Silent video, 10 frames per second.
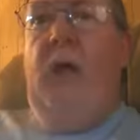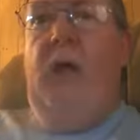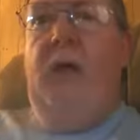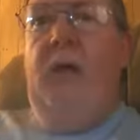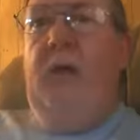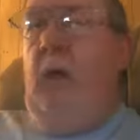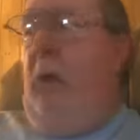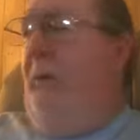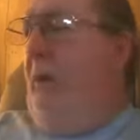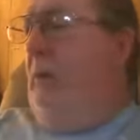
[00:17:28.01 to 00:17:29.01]
I need to get
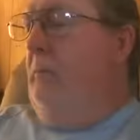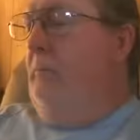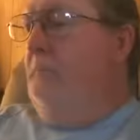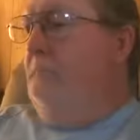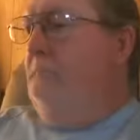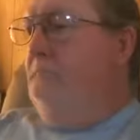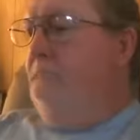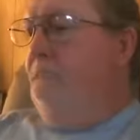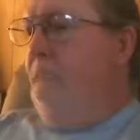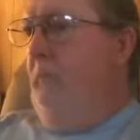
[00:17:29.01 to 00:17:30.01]
off here.
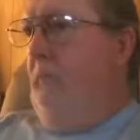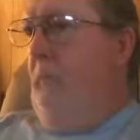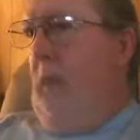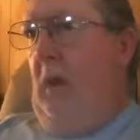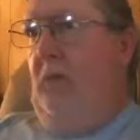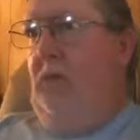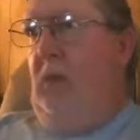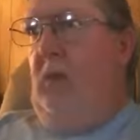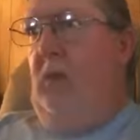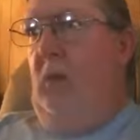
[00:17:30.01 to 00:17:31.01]
I've
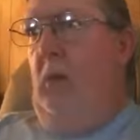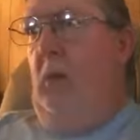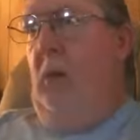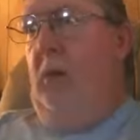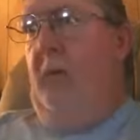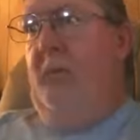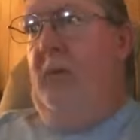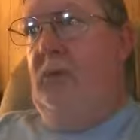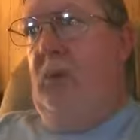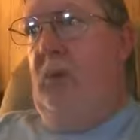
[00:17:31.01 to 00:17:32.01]
said, you know, enough
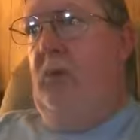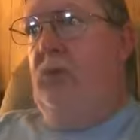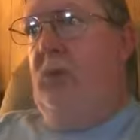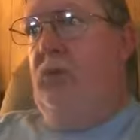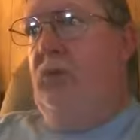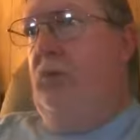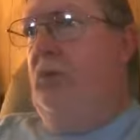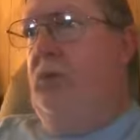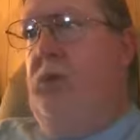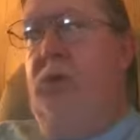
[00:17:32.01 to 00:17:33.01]
as it is. It's,
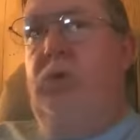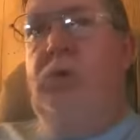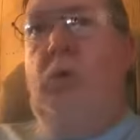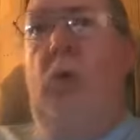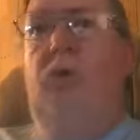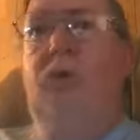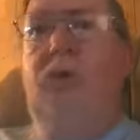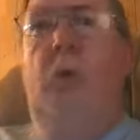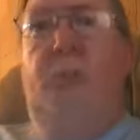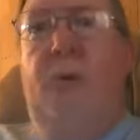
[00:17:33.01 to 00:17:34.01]
it's just gone
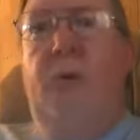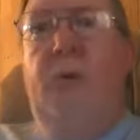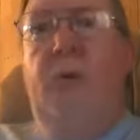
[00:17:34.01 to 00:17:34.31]
stupid.